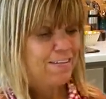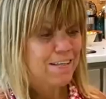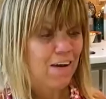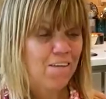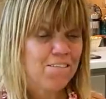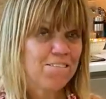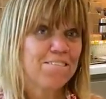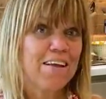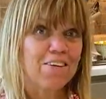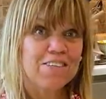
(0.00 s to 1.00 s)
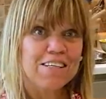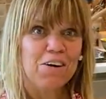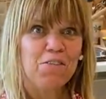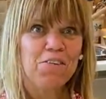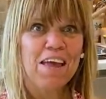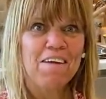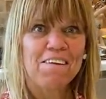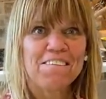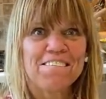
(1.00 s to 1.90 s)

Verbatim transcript: So I'll see you over there.